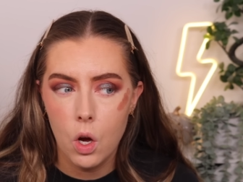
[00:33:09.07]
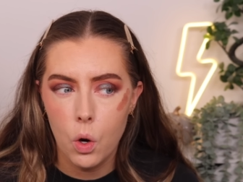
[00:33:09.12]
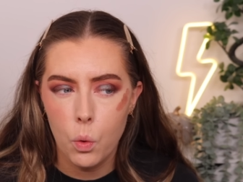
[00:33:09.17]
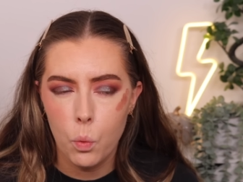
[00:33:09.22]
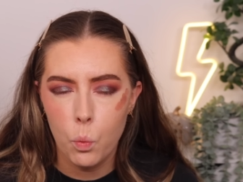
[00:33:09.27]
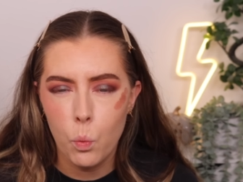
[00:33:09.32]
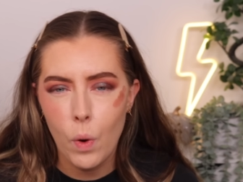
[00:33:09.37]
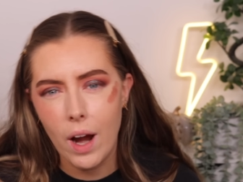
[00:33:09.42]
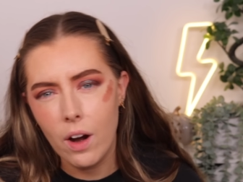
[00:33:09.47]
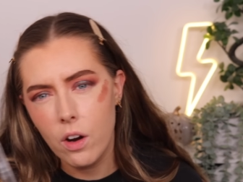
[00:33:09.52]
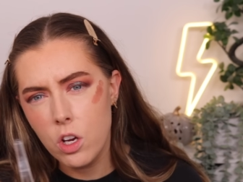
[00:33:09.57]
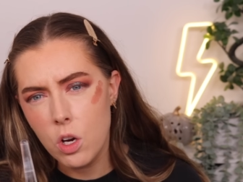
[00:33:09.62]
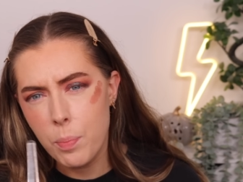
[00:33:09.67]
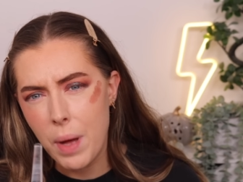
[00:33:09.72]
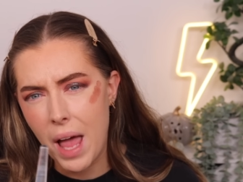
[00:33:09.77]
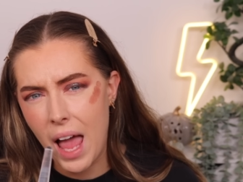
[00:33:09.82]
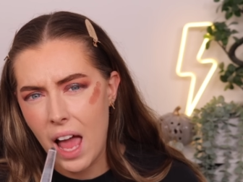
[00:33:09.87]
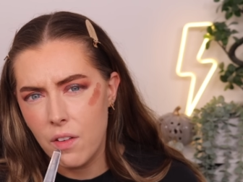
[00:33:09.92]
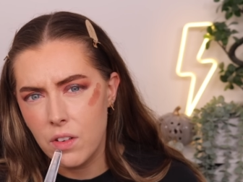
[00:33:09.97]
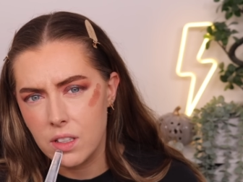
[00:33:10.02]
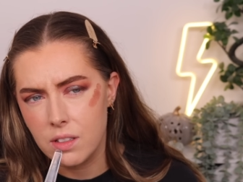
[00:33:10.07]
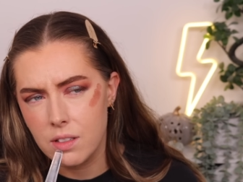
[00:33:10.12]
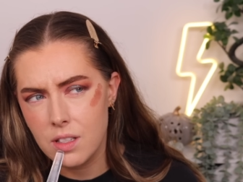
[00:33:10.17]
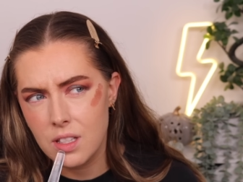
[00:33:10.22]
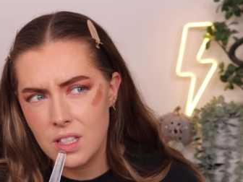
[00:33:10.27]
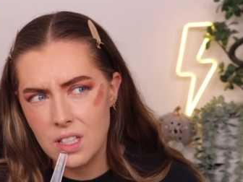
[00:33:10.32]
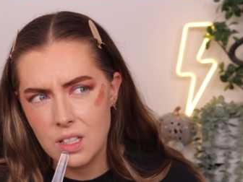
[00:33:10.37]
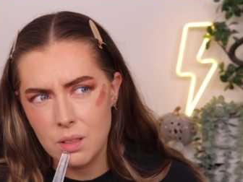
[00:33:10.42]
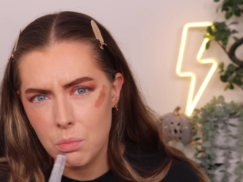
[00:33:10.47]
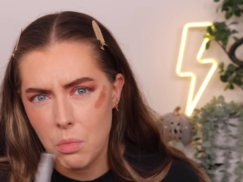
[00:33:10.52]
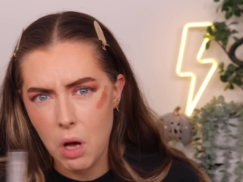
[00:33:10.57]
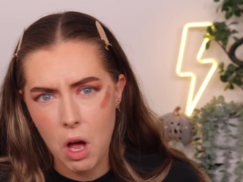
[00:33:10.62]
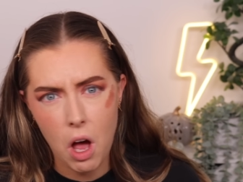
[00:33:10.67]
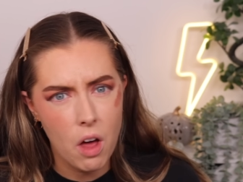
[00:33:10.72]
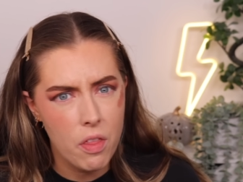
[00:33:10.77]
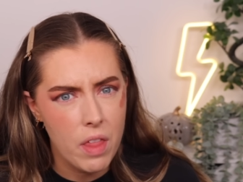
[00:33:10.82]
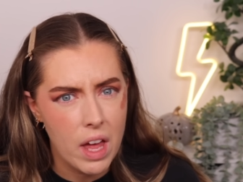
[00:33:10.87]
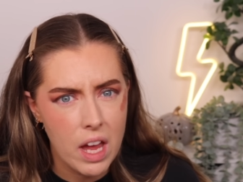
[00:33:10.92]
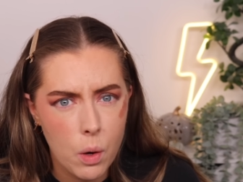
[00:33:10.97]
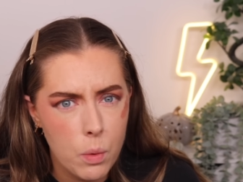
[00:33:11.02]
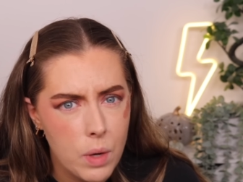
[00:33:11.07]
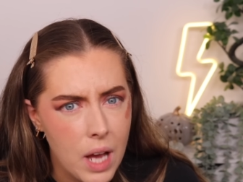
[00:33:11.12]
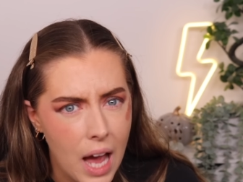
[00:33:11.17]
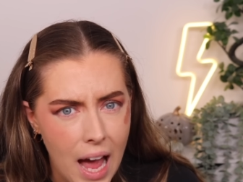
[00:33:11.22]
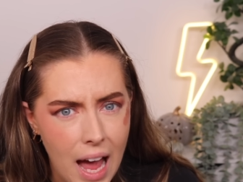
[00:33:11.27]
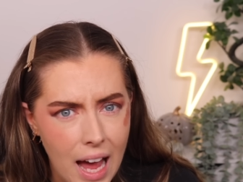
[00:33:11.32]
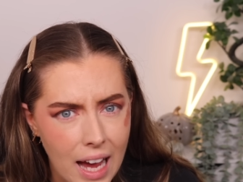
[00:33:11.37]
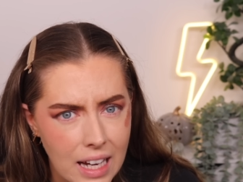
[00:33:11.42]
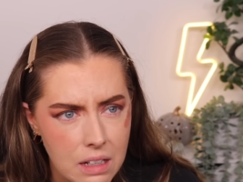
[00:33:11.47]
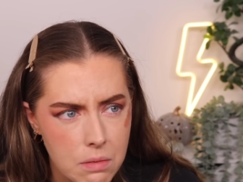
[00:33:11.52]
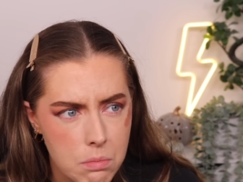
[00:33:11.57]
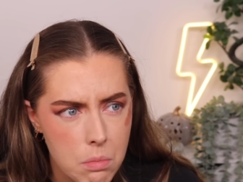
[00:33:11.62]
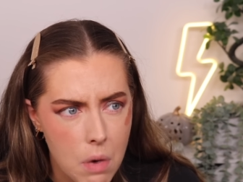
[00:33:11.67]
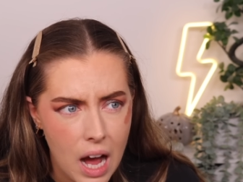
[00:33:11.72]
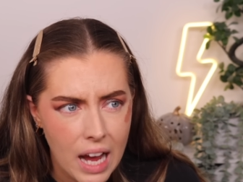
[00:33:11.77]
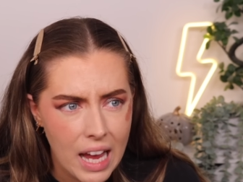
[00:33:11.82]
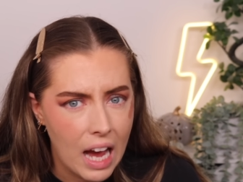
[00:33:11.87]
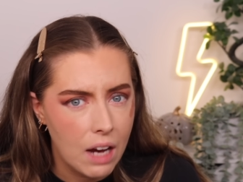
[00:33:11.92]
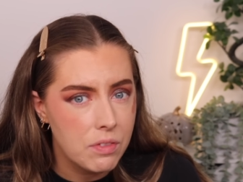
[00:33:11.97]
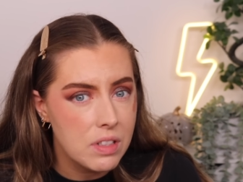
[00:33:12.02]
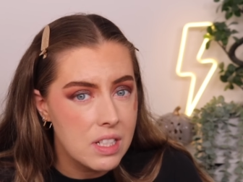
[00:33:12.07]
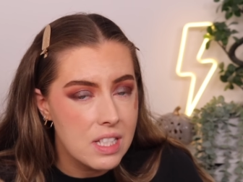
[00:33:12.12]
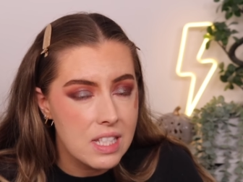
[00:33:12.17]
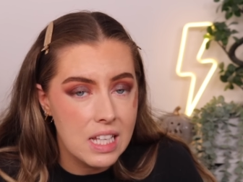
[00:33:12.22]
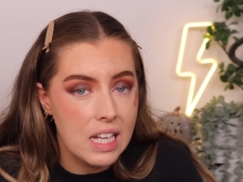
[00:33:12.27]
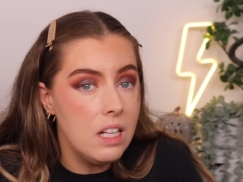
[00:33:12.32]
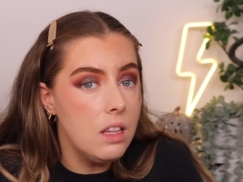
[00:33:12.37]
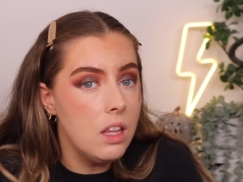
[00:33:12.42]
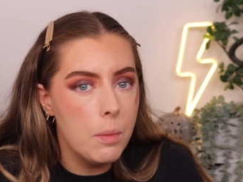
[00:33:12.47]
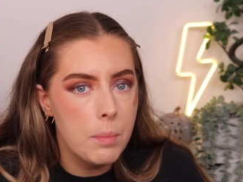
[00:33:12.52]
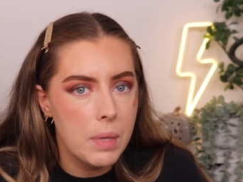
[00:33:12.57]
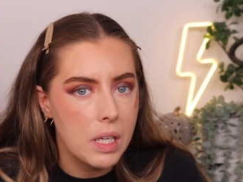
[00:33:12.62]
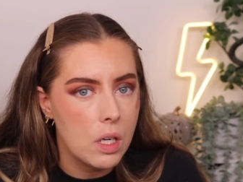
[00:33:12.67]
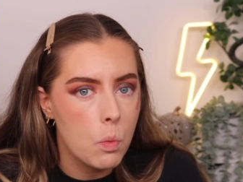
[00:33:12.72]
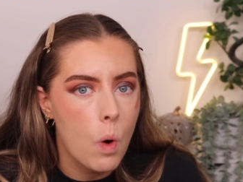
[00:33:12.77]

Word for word: Where are your parents? Are they okay? I haven't seen them in a